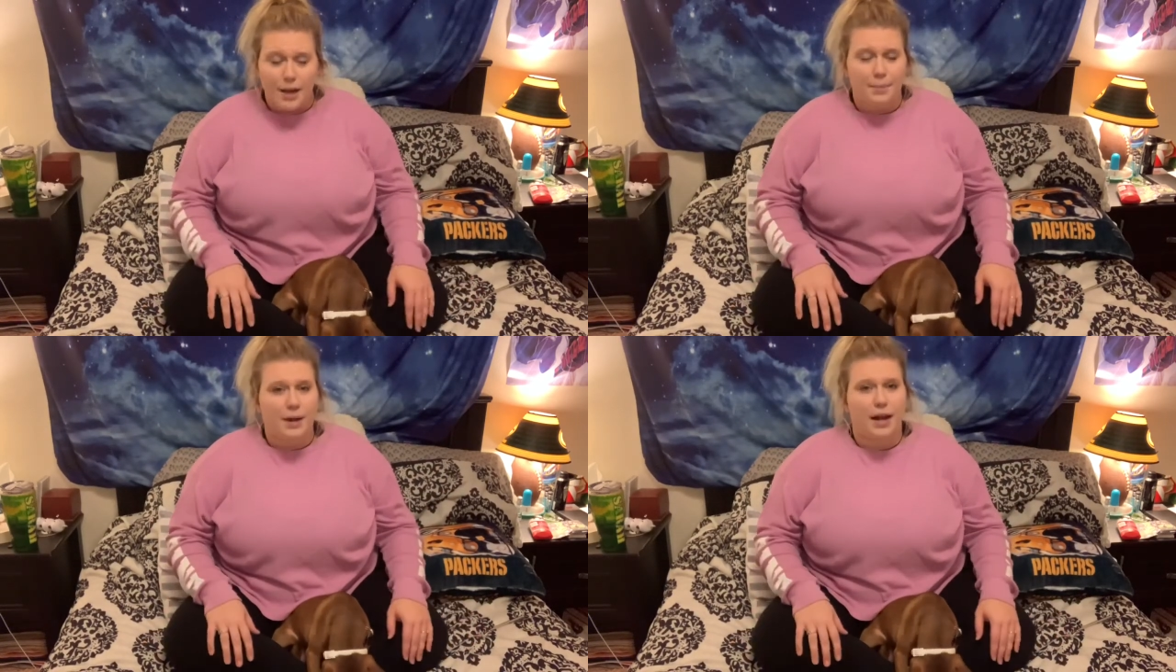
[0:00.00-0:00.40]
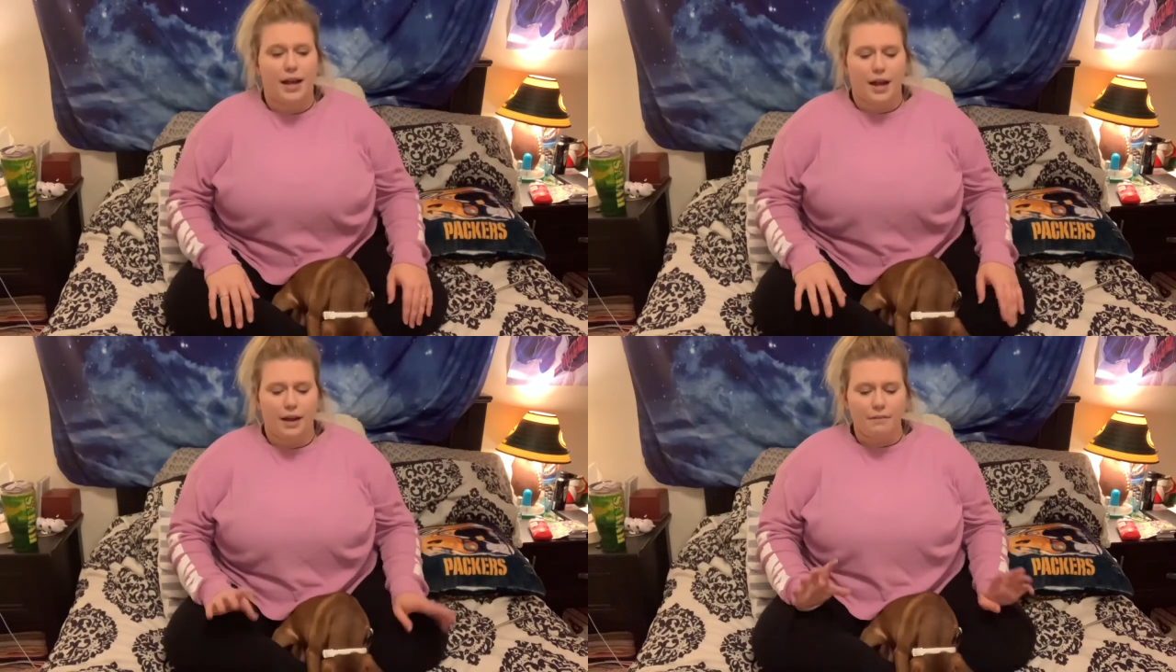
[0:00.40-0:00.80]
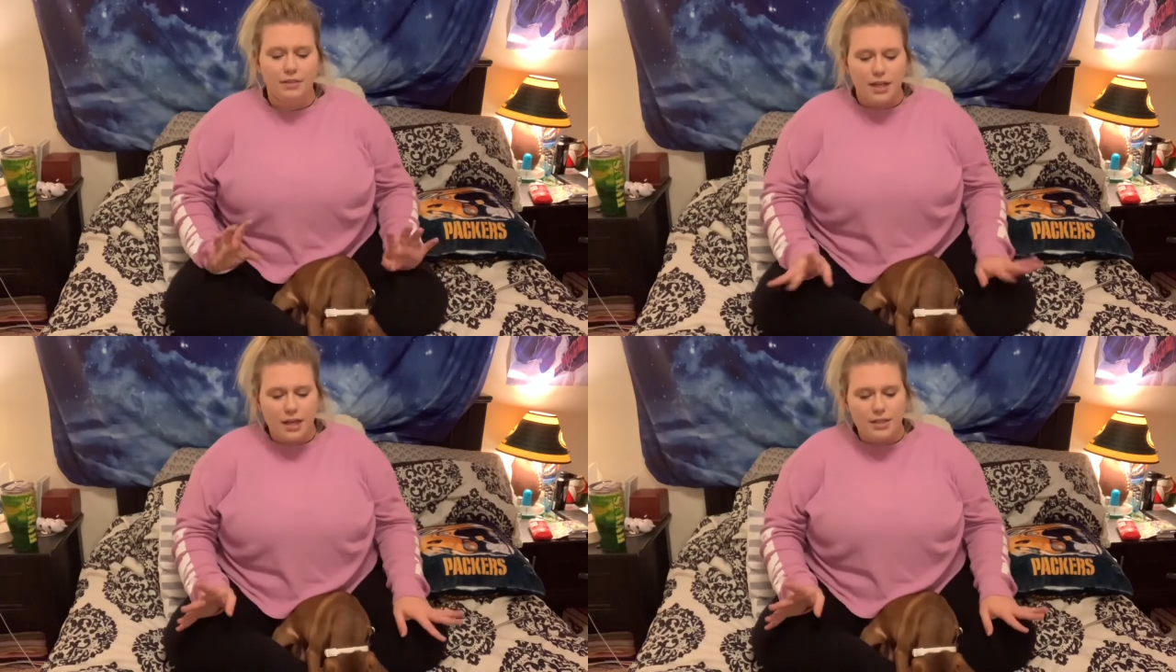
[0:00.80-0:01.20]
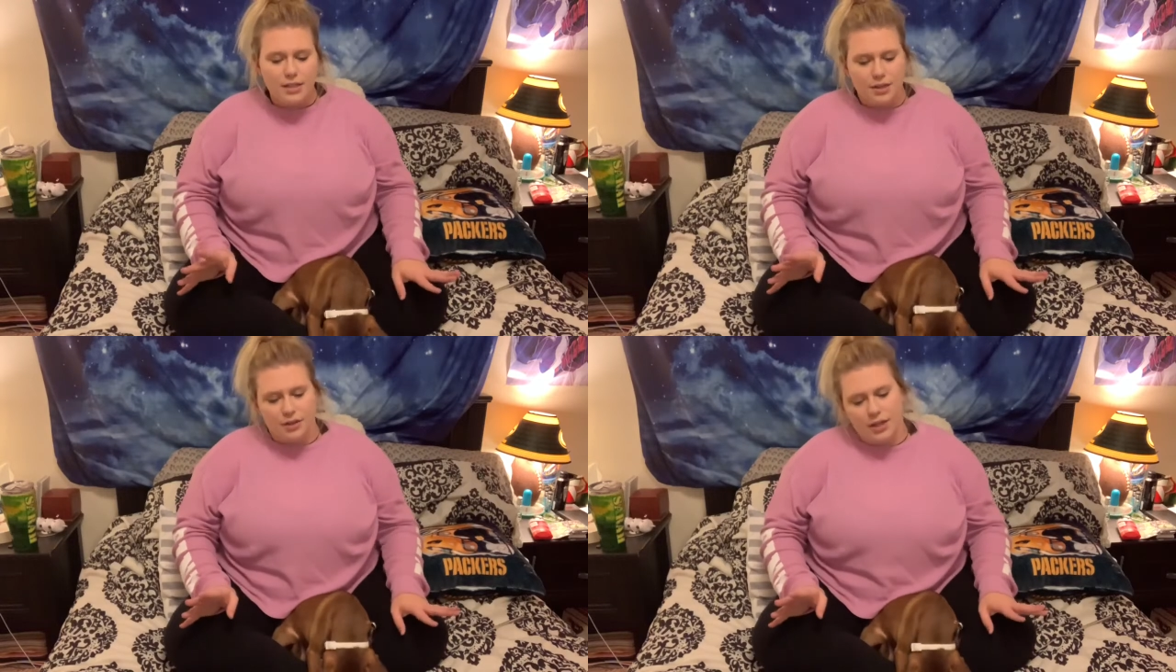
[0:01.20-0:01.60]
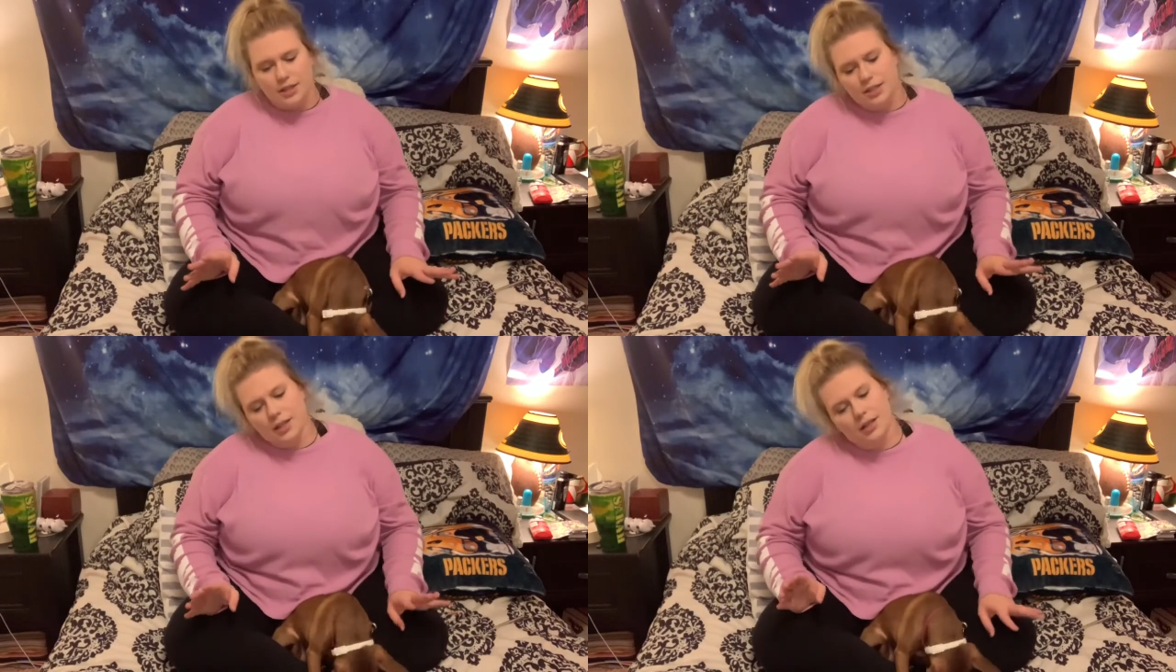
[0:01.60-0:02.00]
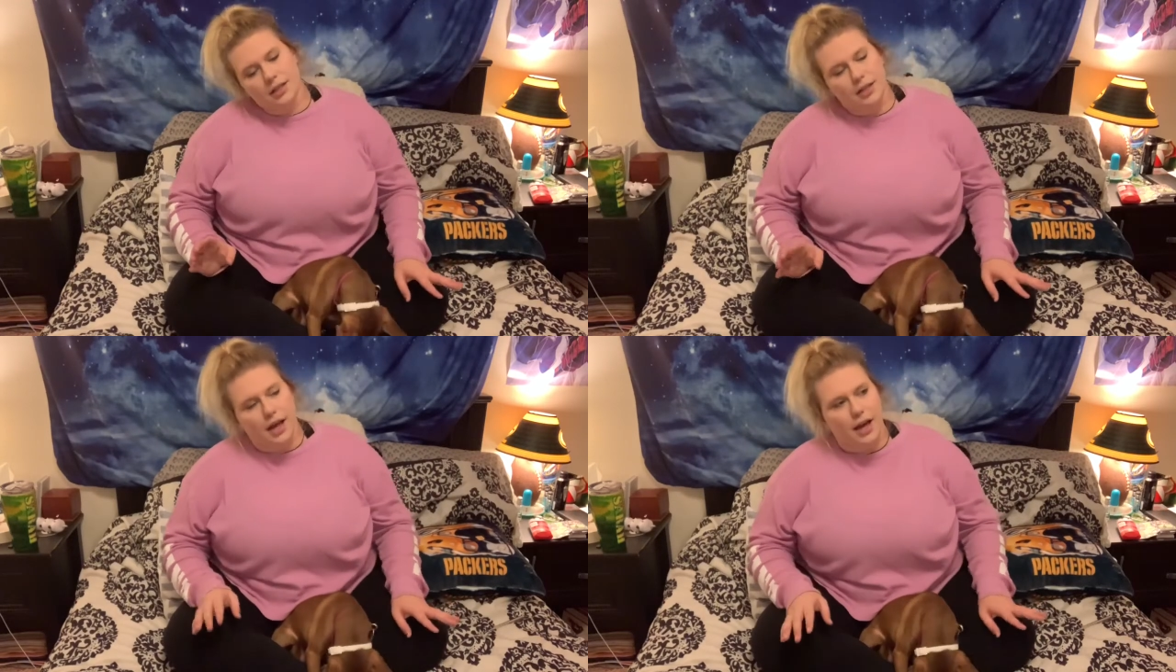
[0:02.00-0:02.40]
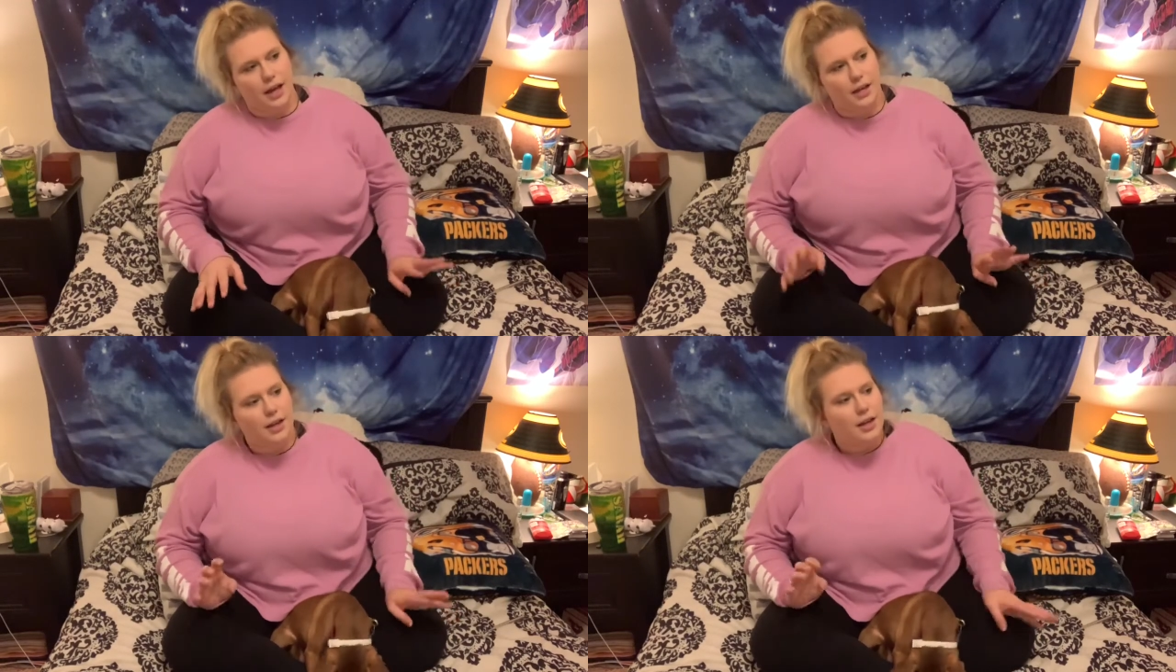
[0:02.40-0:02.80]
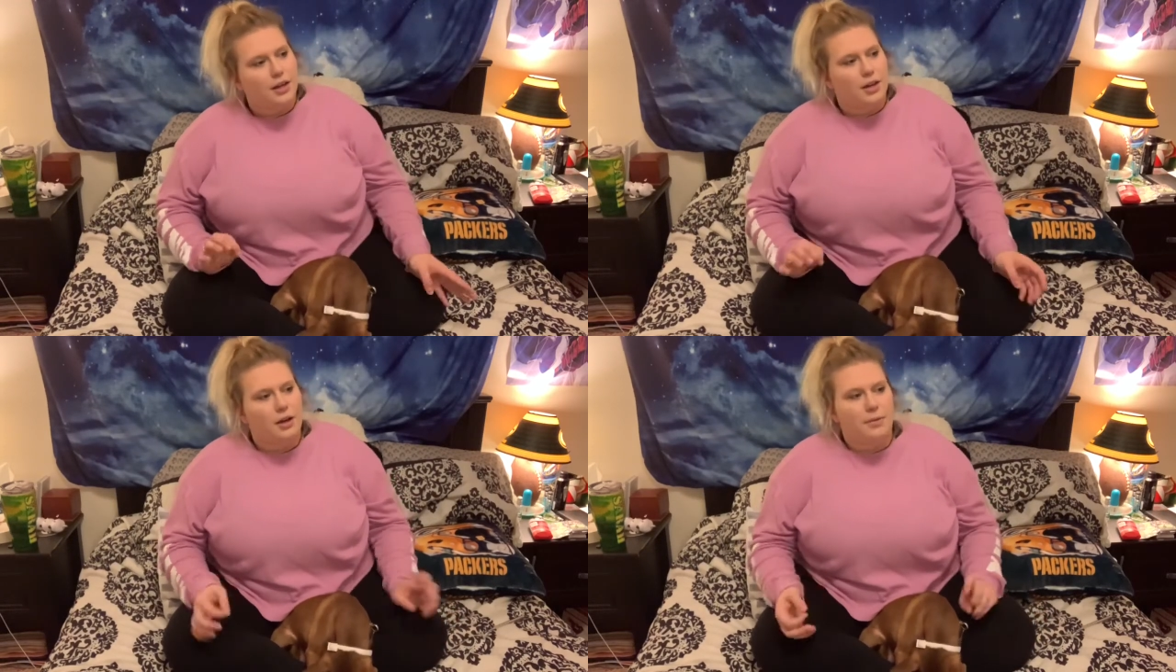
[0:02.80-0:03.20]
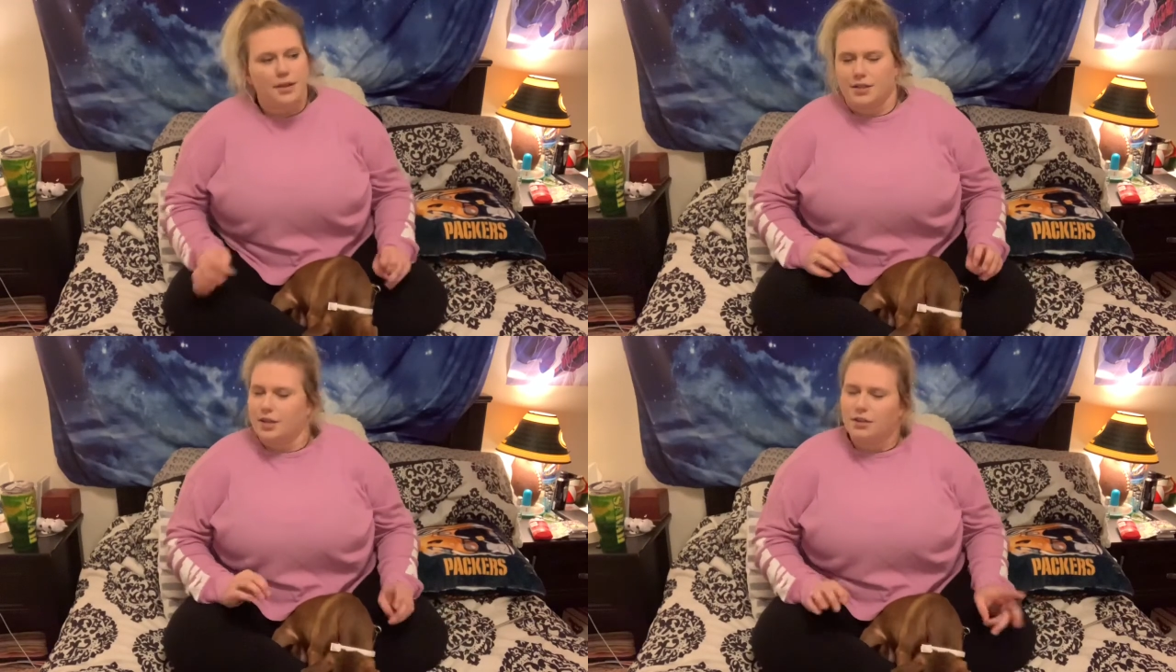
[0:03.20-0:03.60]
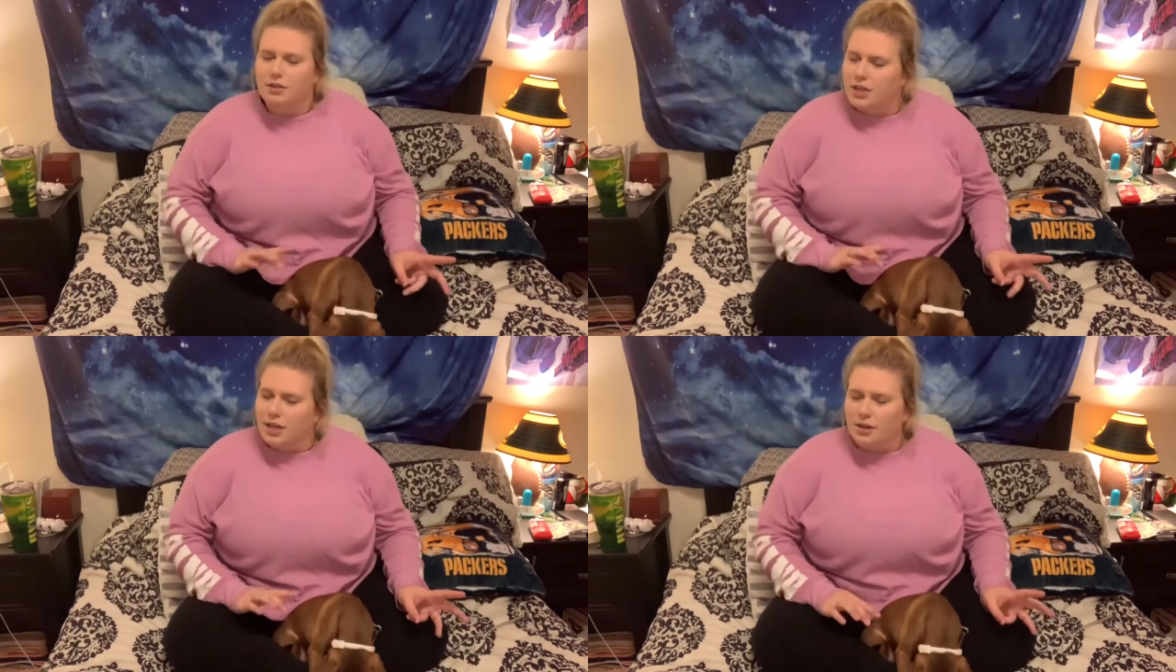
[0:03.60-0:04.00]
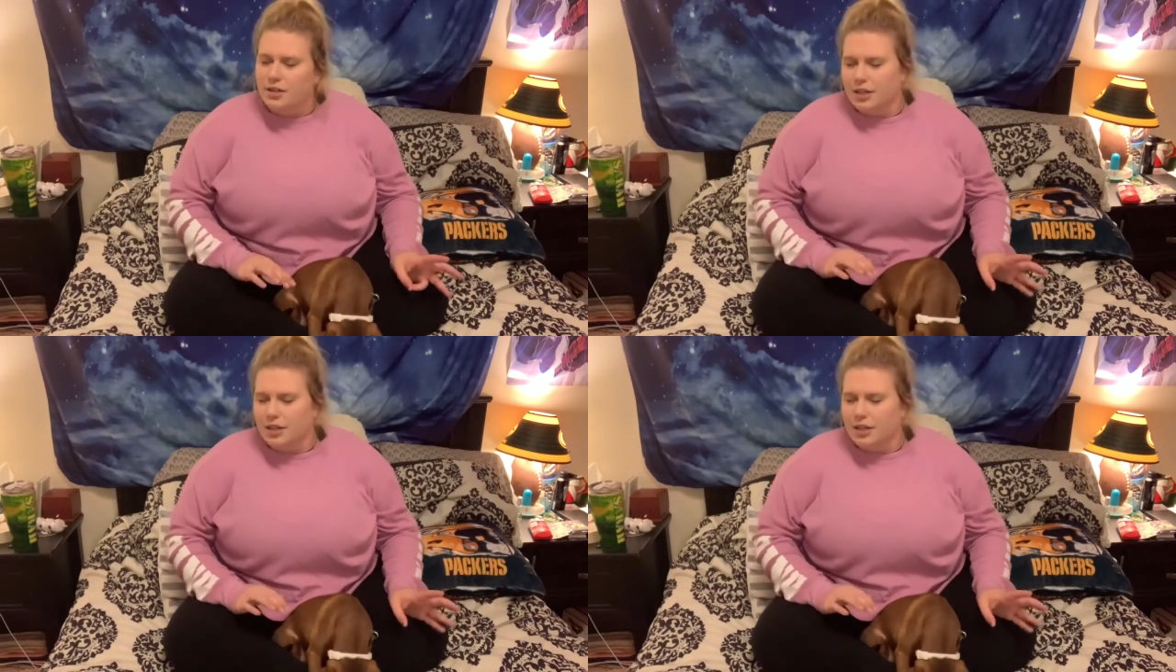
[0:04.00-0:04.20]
But I have 10 secrets that could be considered secrets.